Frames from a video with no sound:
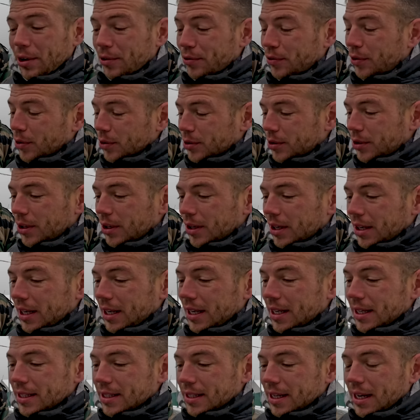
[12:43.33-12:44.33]

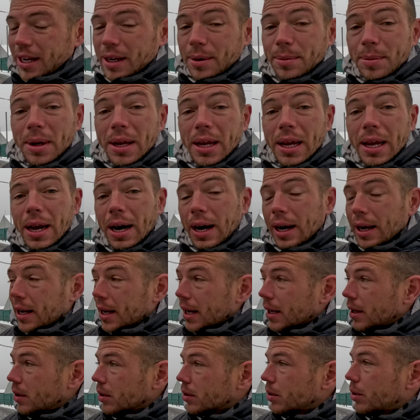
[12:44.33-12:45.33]
Unfortunately, he's telling me I
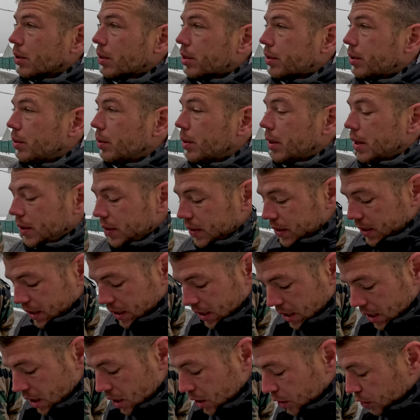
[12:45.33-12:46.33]
cannot go through. There is
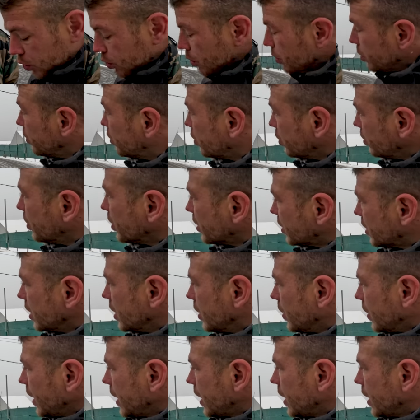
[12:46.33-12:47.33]
too much
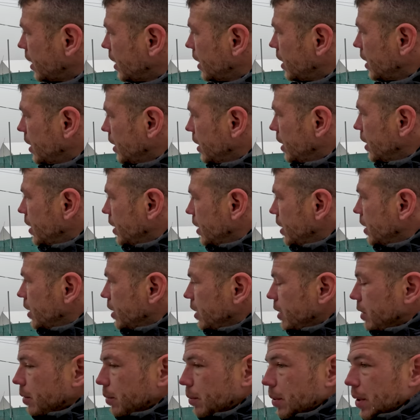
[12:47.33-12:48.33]
snow, eh?
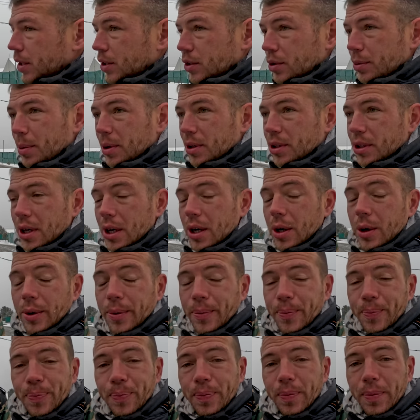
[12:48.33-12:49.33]
Way too much snow.
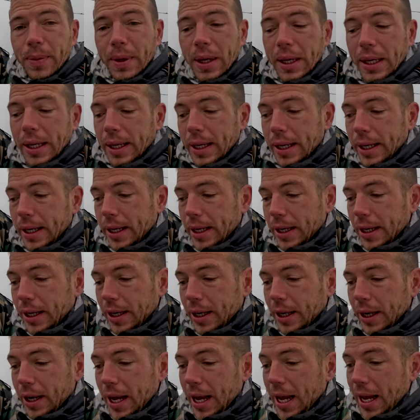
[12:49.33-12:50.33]

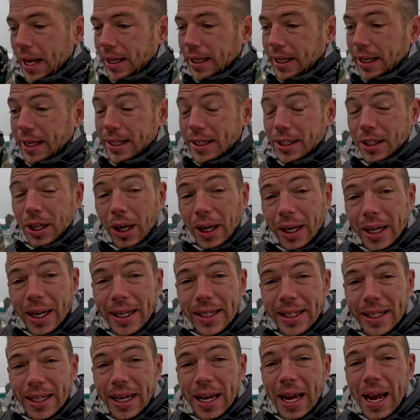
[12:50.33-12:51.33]
And he's not
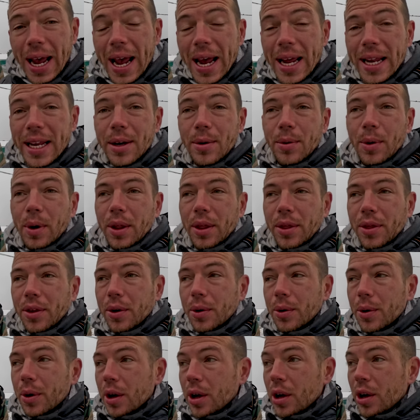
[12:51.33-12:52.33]
letting anyone
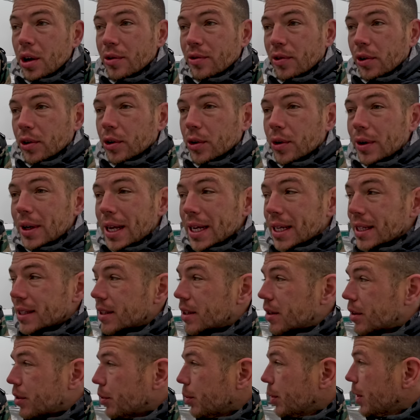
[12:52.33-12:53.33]
through for the
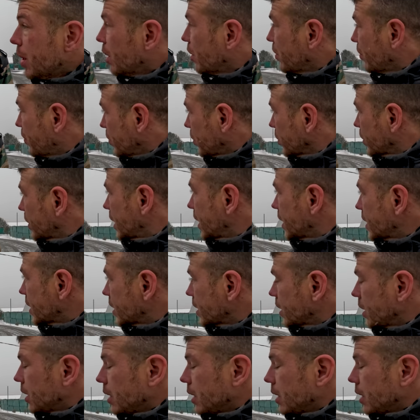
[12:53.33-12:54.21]
next 3 or 4 days.